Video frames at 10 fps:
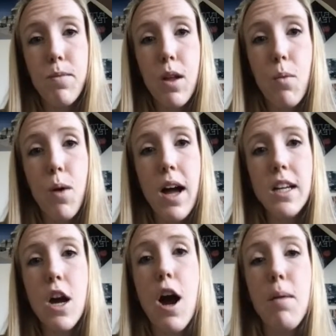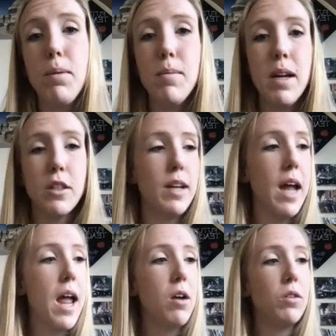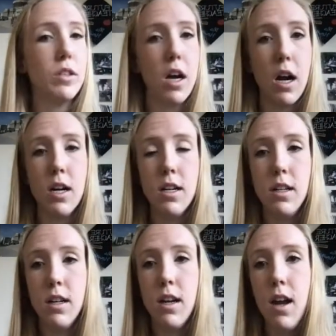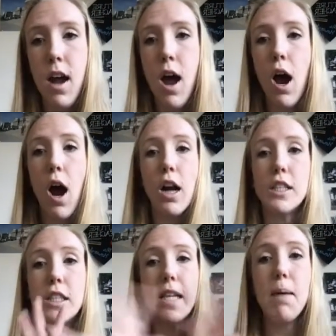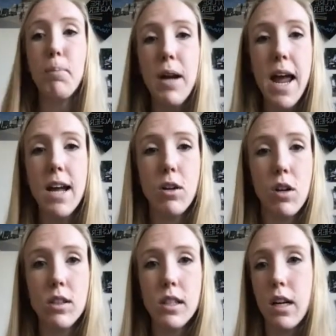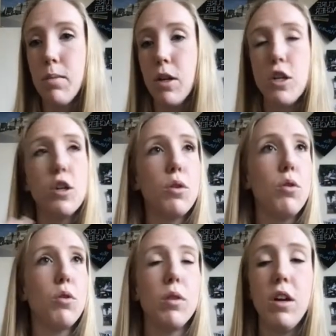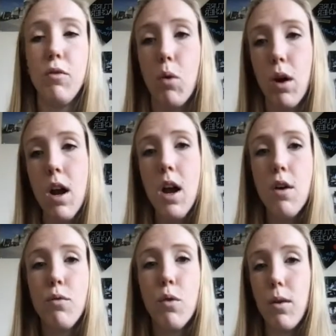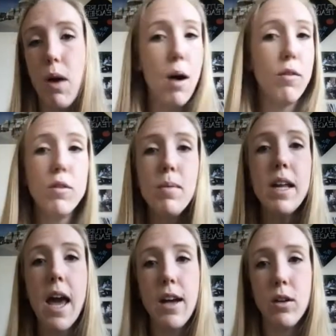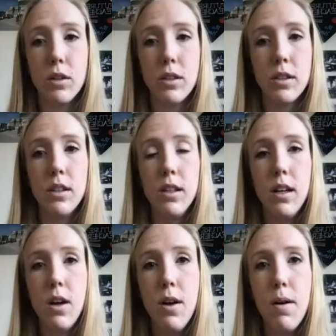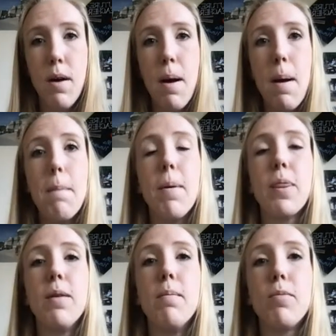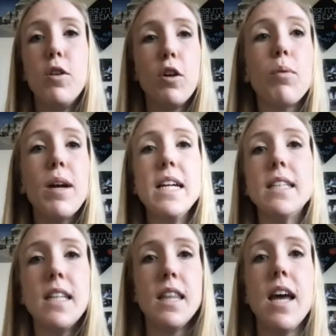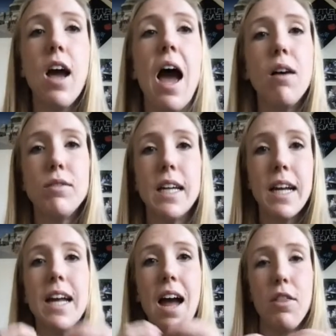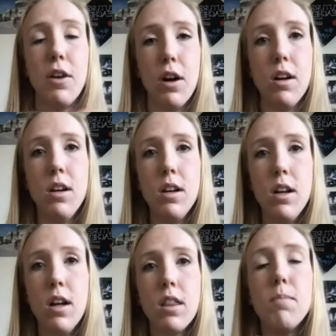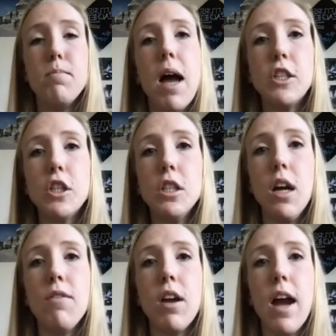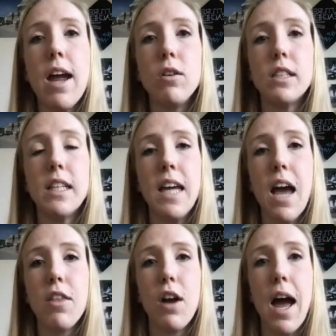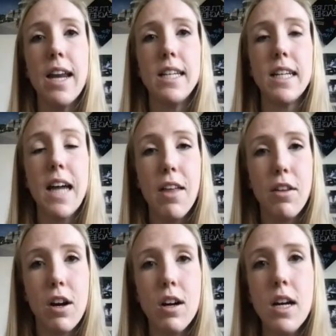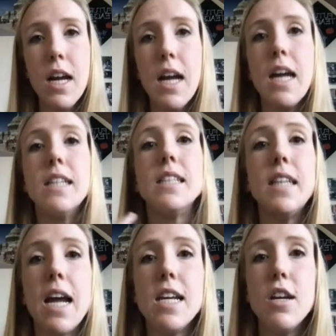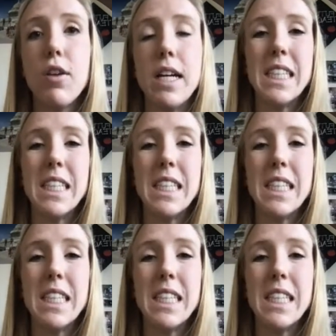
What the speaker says: What complementary angles are separate angles. It could be 2, 3, 4, however many angles, but the degrees that they have together, the measure of their angles together added together is 90 degrees.